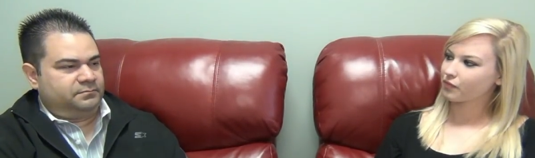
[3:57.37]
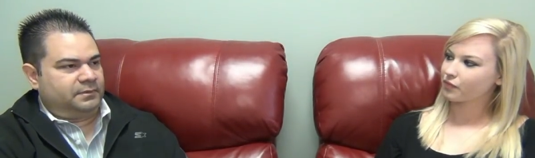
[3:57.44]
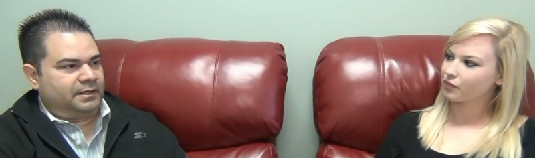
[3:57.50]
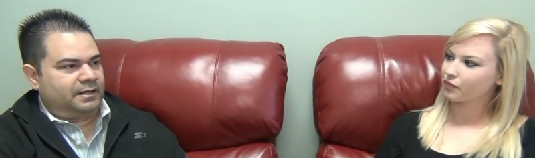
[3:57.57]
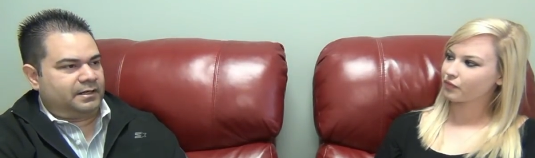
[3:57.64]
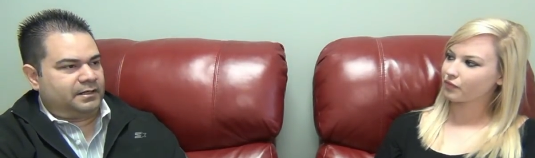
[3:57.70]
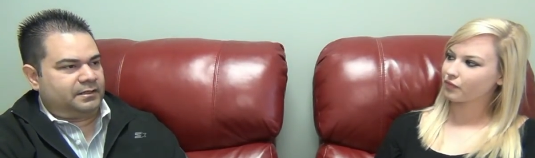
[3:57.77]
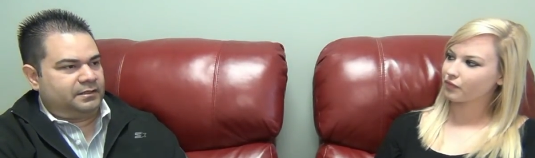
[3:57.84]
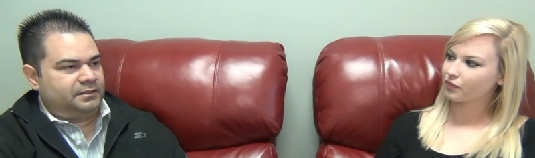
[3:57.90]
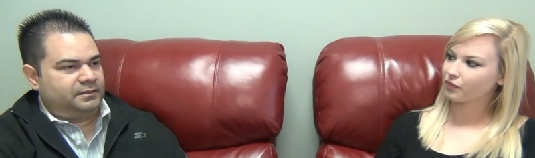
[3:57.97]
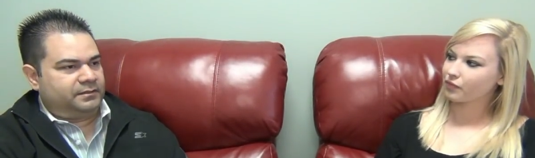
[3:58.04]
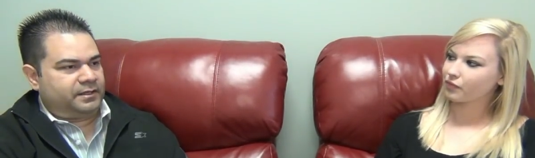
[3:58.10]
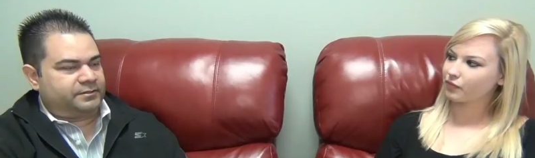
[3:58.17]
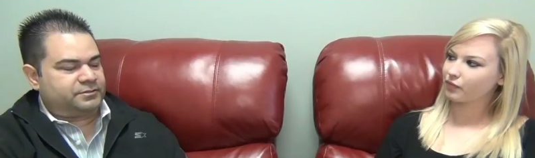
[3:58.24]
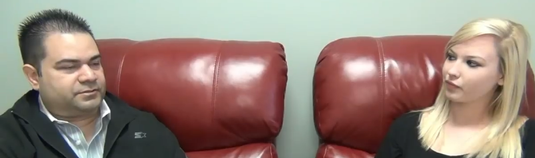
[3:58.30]

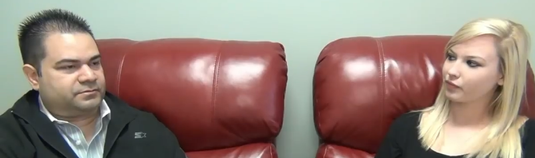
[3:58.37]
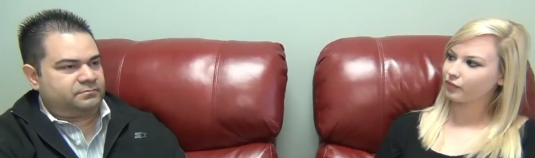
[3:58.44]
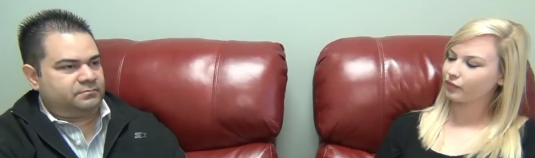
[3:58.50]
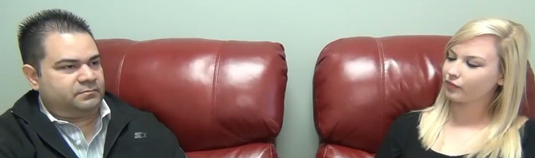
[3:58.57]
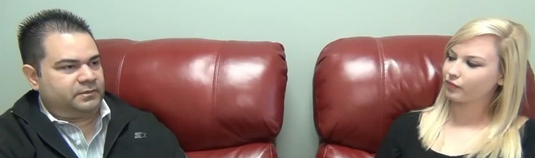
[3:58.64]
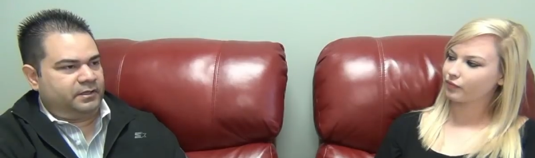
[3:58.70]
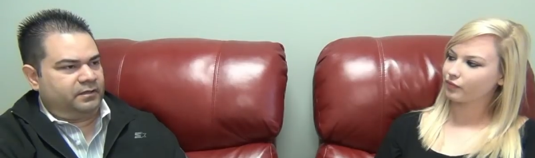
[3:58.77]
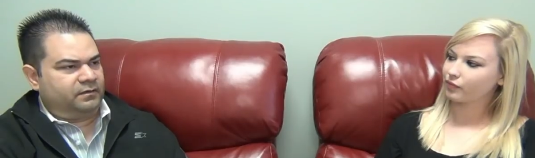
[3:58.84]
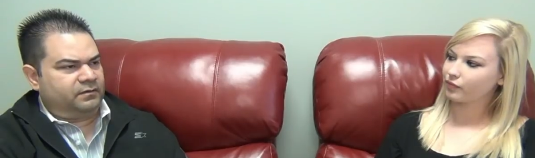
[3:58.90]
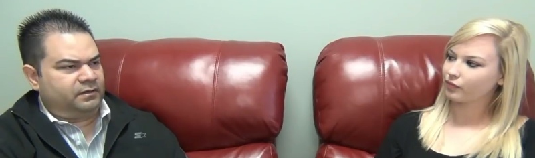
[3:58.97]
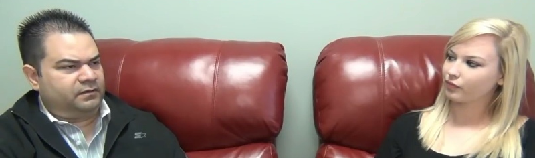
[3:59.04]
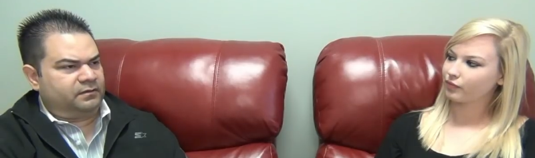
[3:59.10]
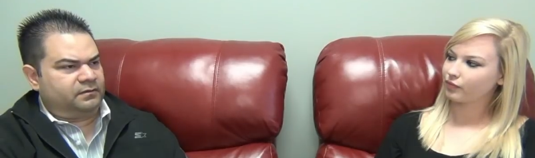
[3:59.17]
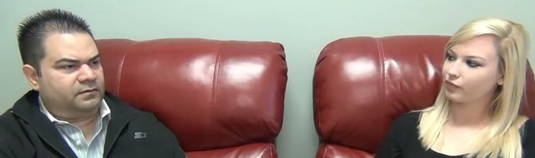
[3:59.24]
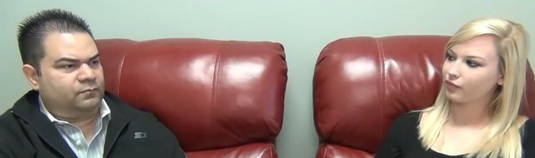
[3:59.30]

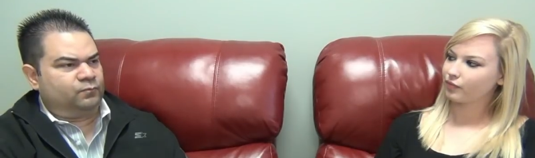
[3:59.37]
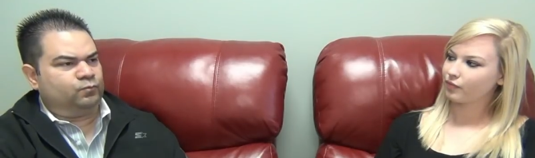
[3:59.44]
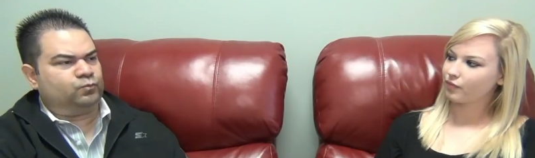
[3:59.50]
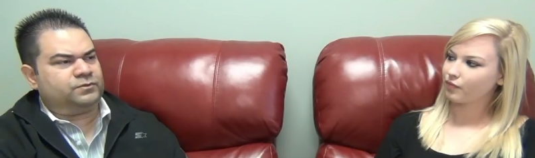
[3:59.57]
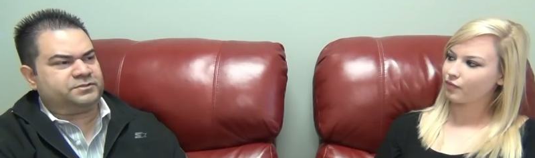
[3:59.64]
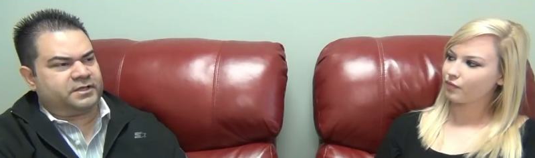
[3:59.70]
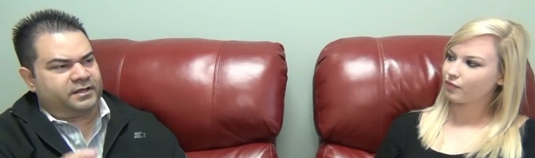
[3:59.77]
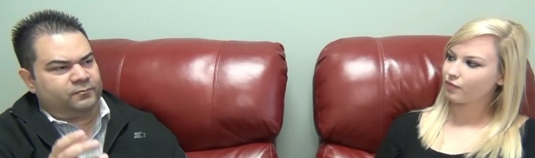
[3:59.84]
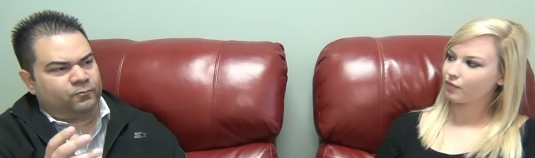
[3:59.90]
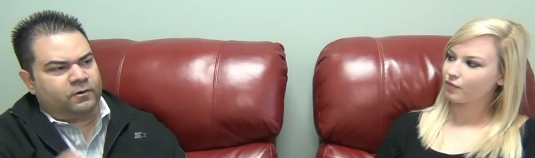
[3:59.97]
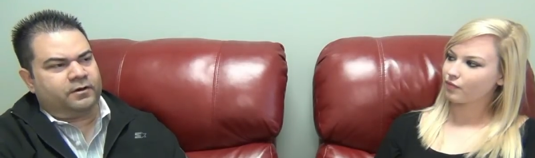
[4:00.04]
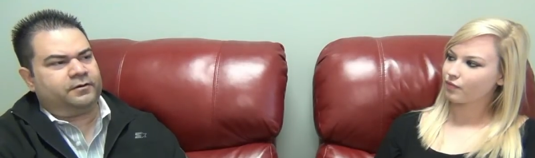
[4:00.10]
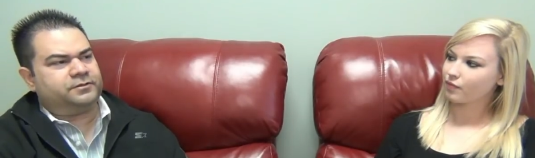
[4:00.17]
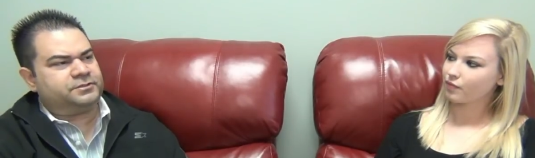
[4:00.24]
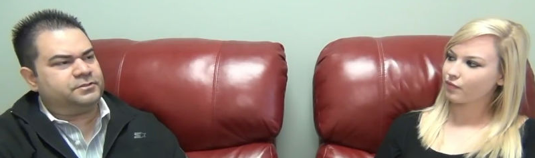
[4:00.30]
Speaker 1: Was that
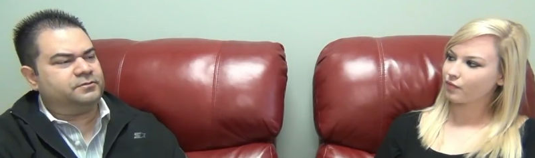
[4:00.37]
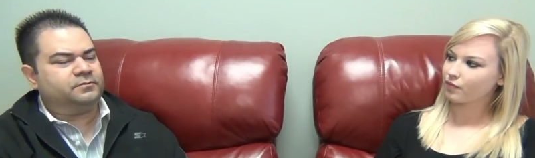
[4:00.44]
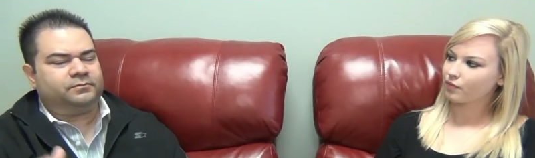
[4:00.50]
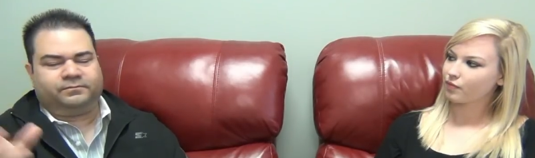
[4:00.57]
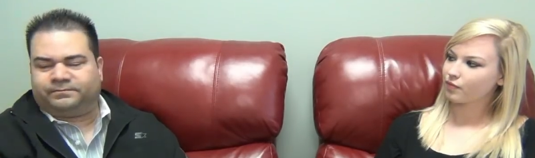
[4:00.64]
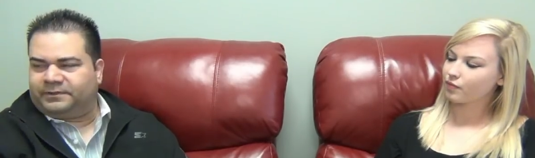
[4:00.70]
one or two?